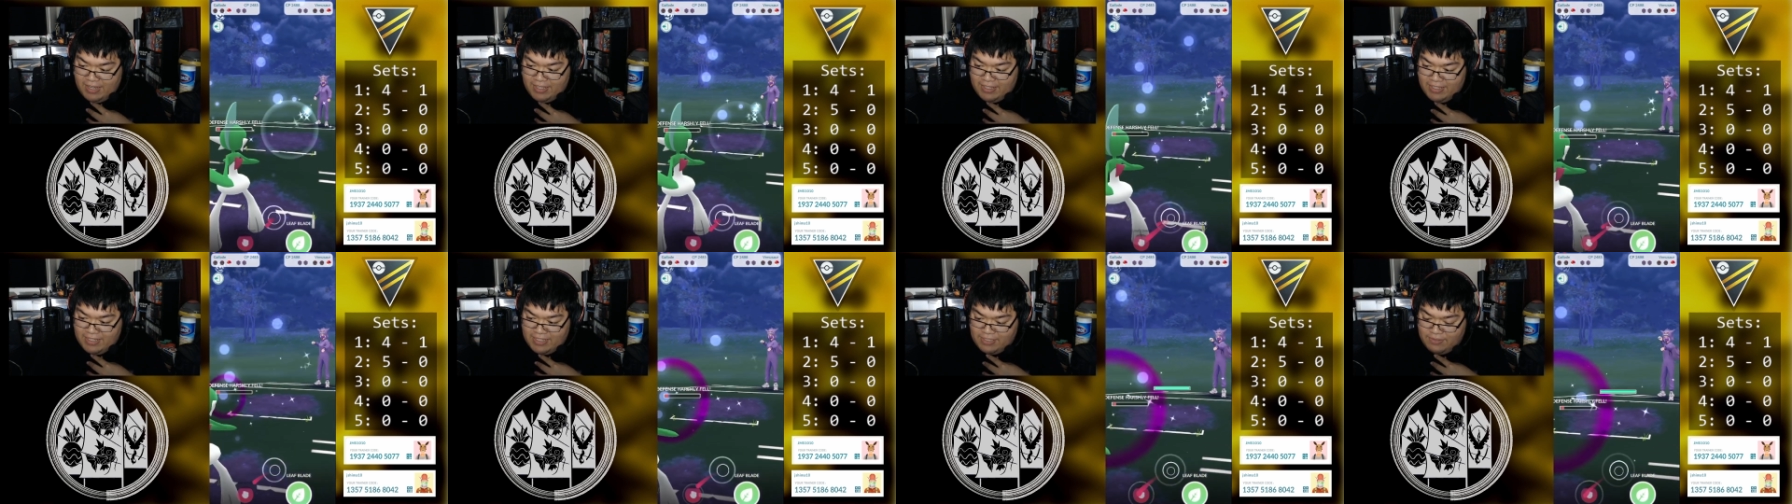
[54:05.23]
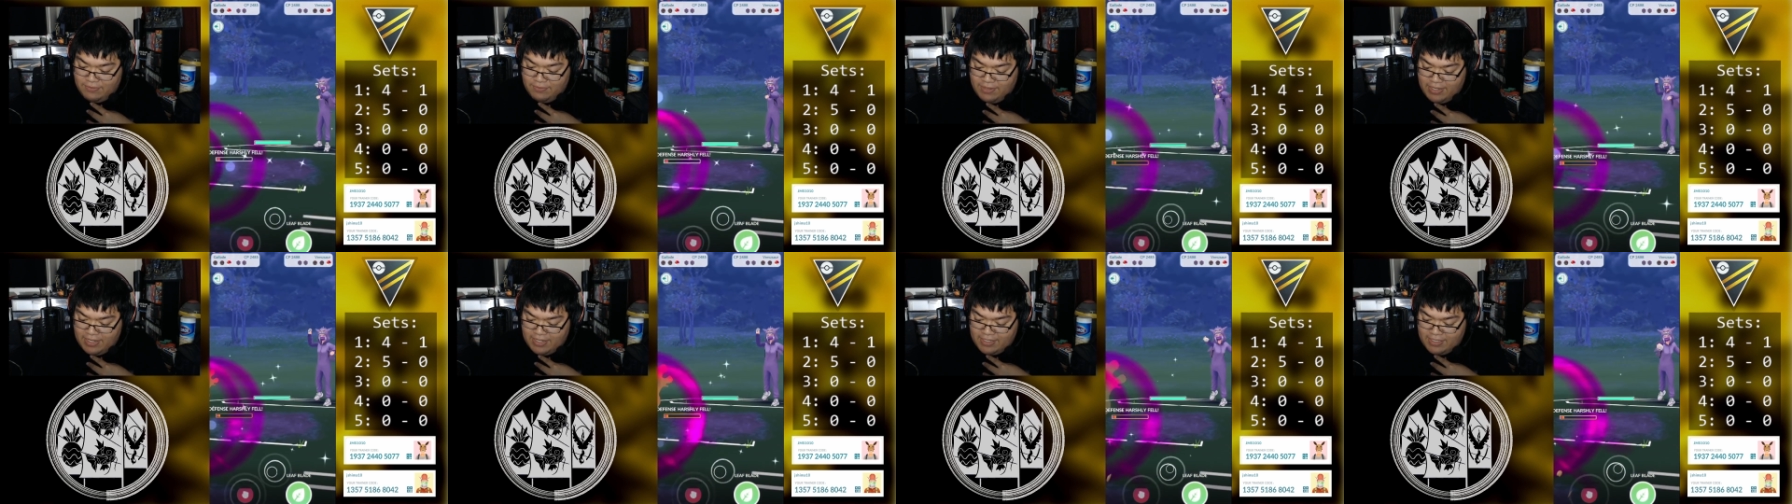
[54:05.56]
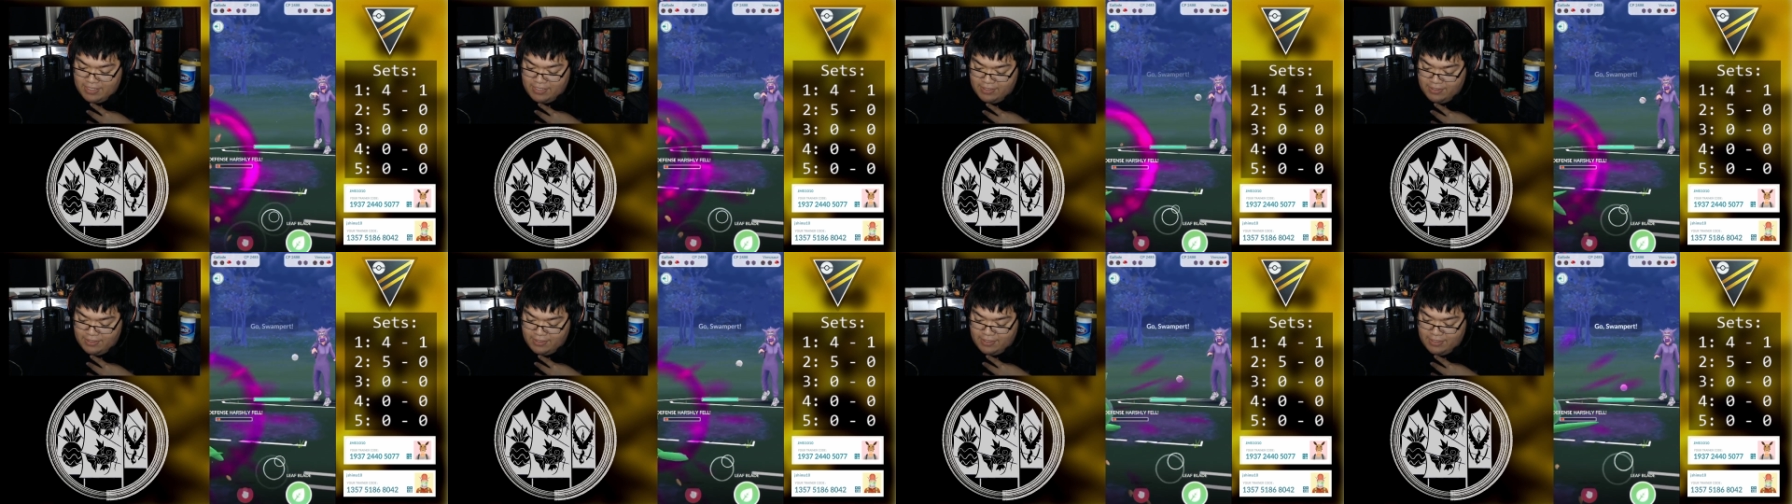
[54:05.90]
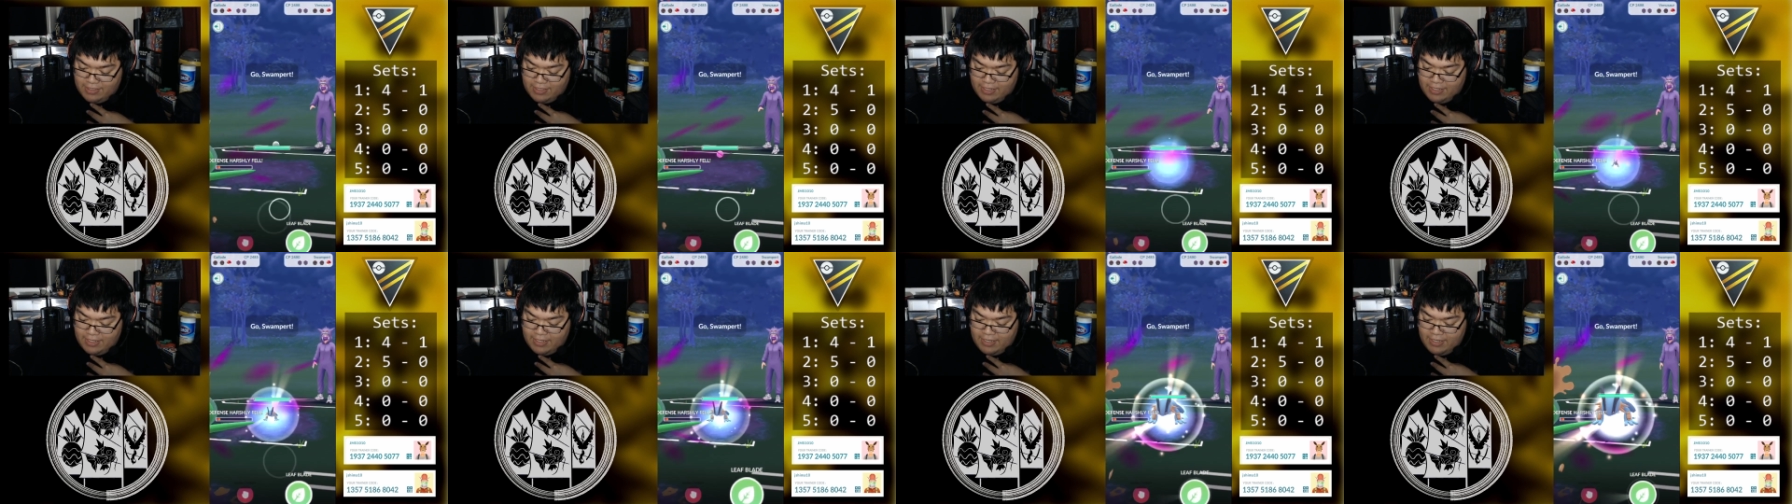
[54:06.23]
this
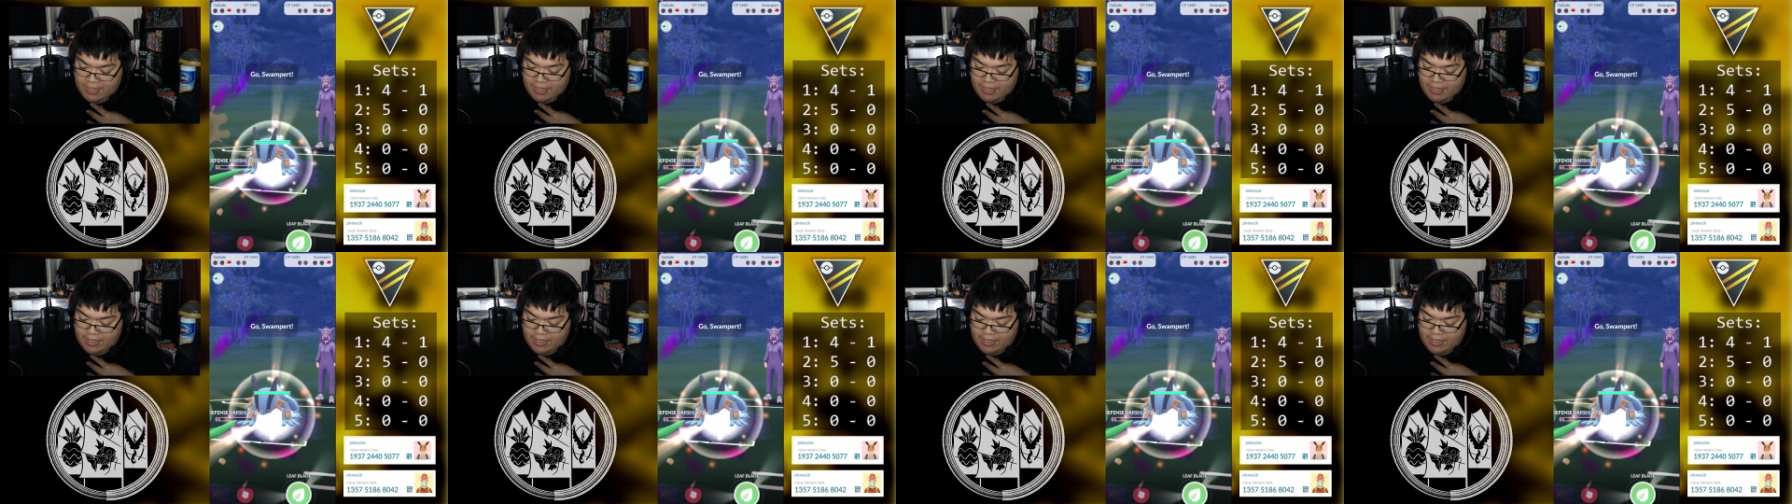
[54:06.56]
Venusaur.